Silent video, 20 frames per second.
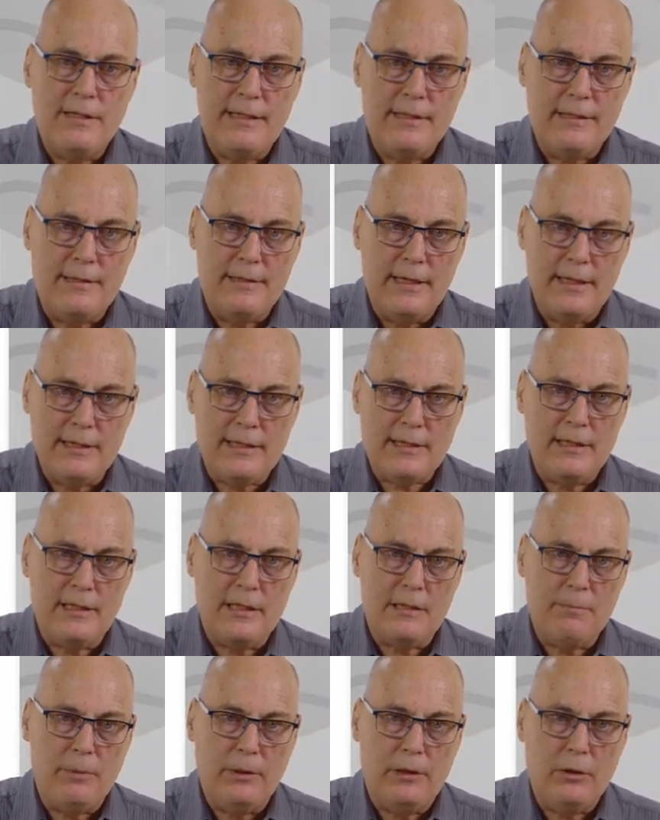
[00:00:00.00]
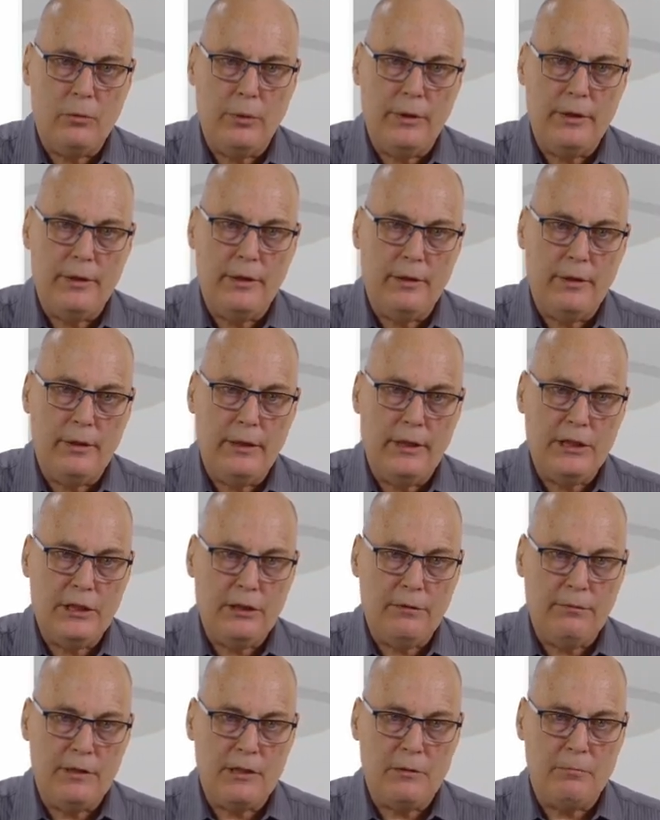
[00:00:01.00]
distance between each
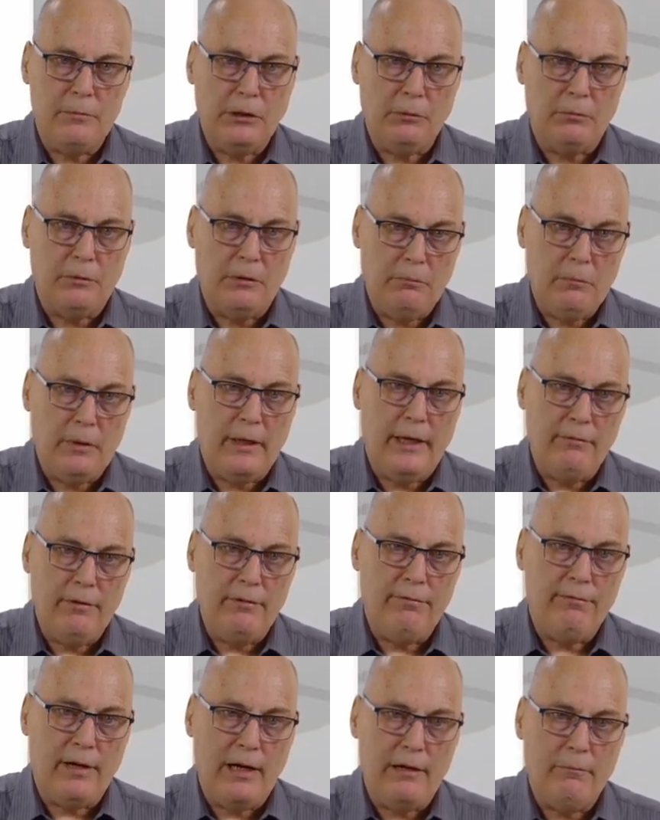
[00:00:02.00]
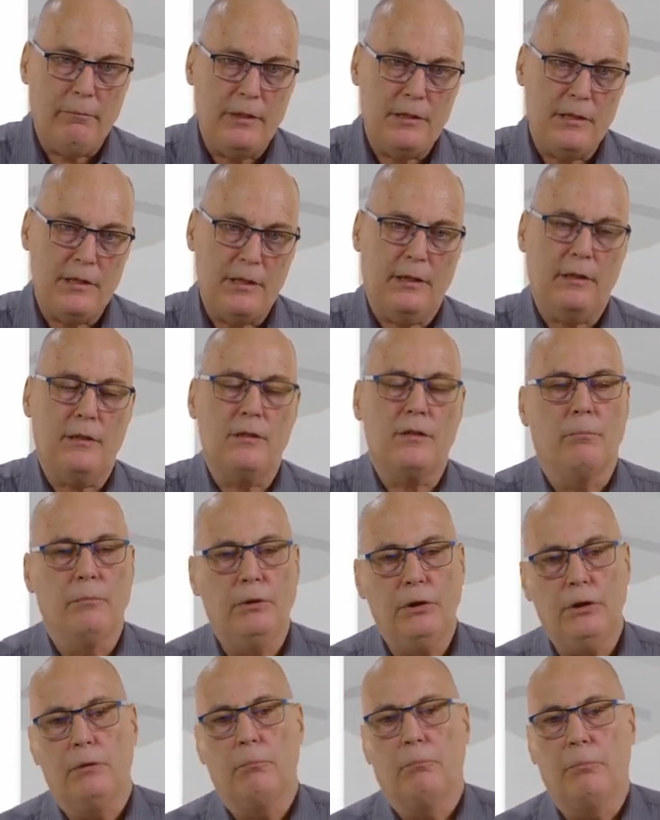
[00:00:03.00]
of these measurements, remember, every 5 milliseconds you
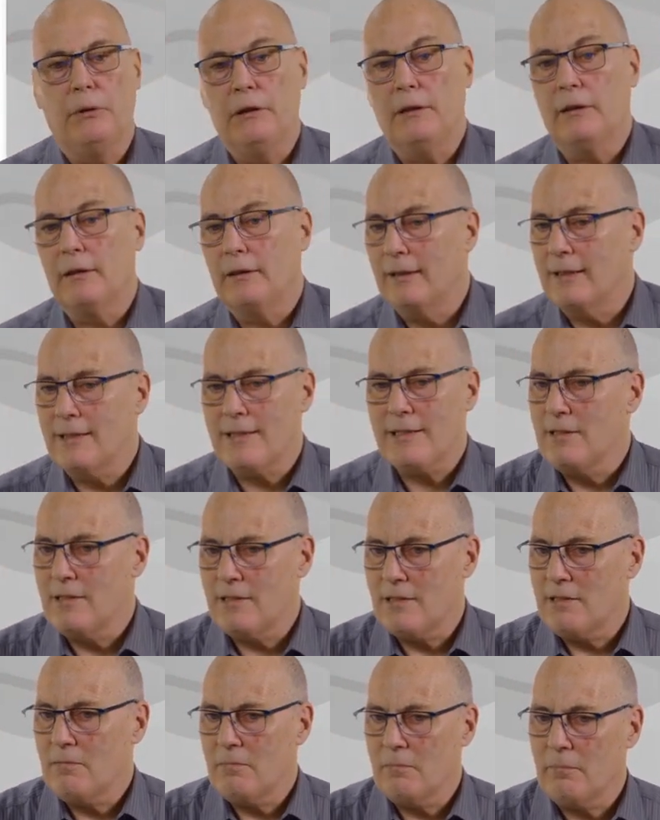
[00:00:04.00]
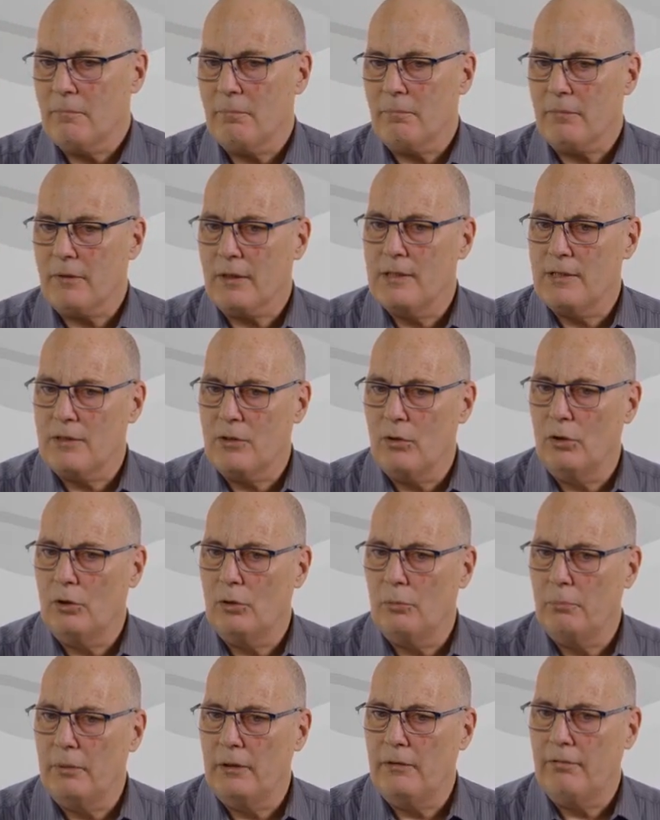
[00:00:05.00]
measure impedance, the distance is going
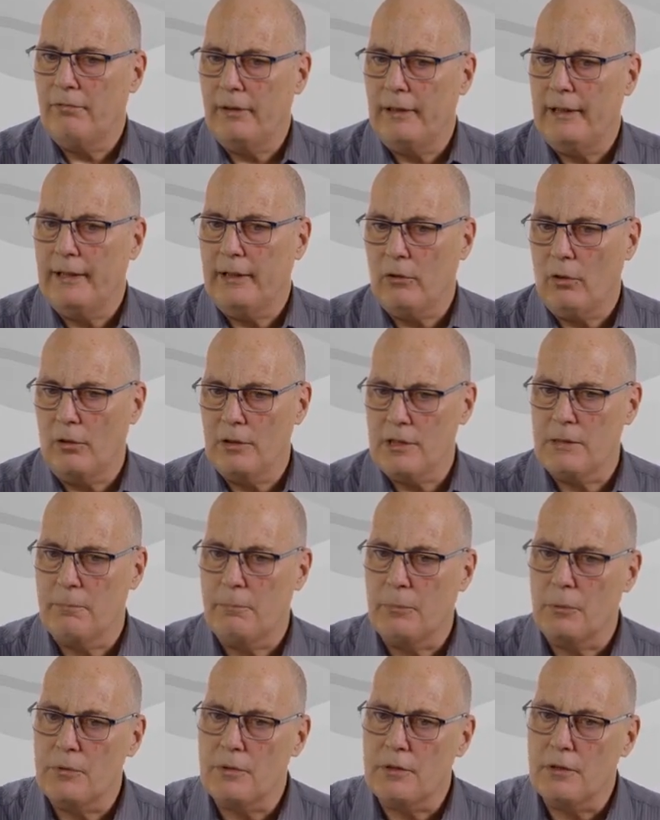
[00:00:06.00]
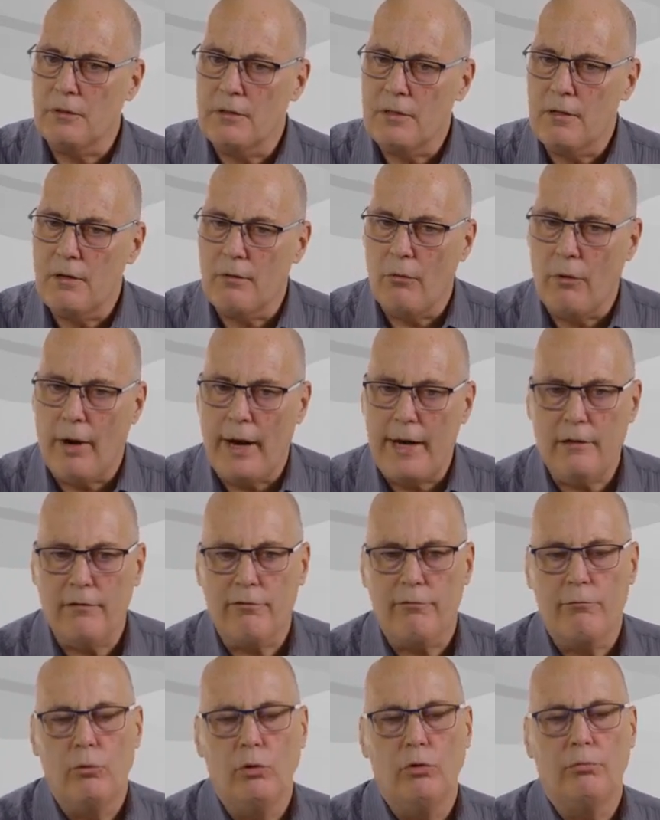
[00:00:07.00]
to be fairly constant, because the rate
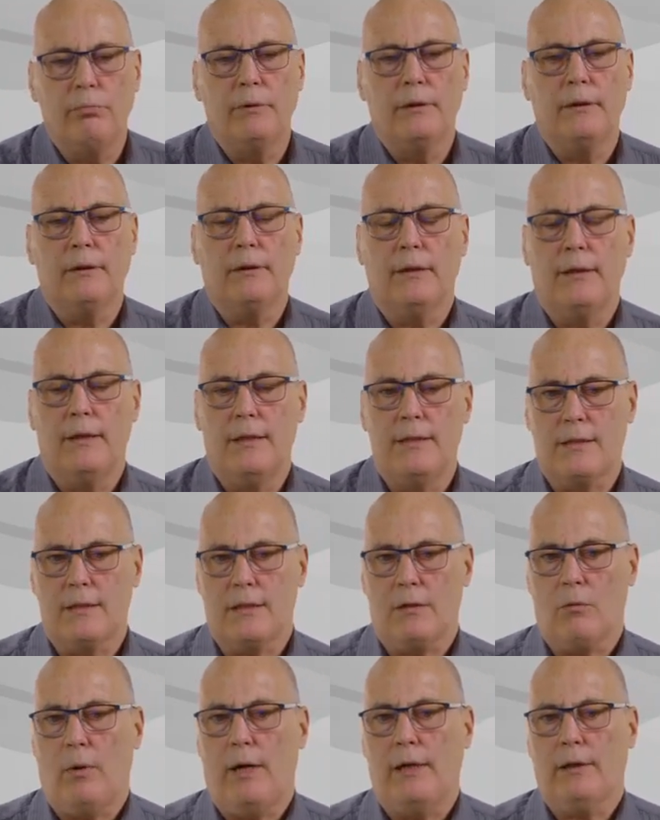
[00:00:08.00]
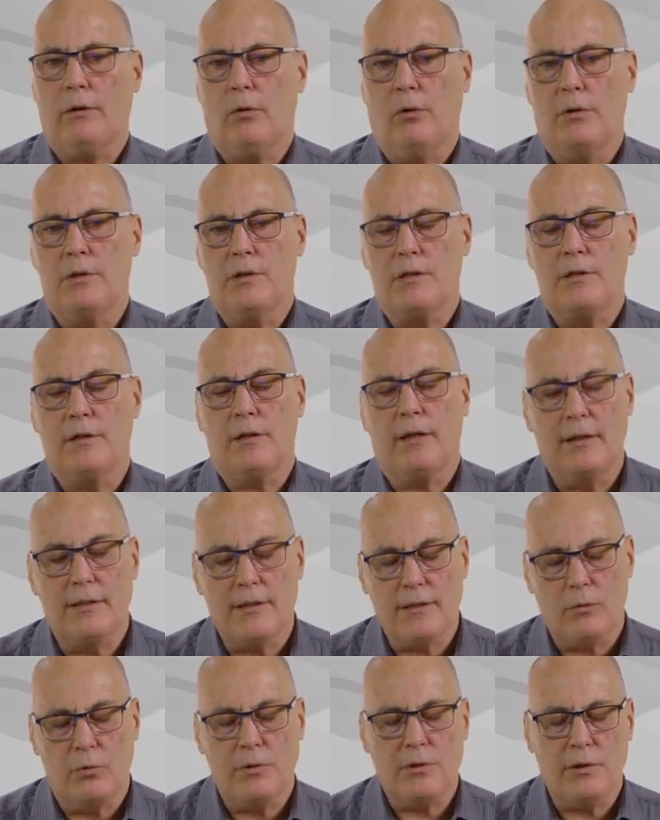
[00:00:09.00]
of movement is quite constant. And
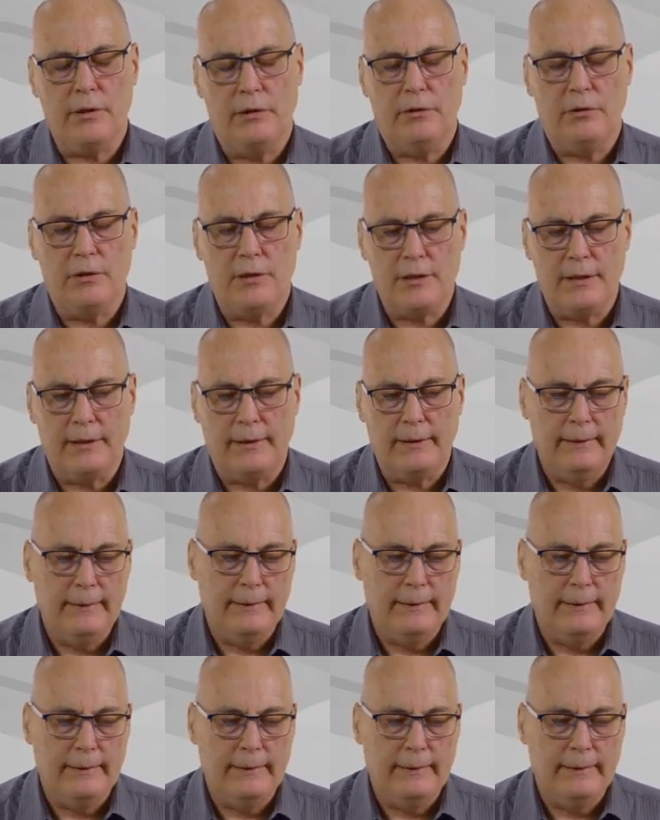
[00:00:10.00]
it's also interesting,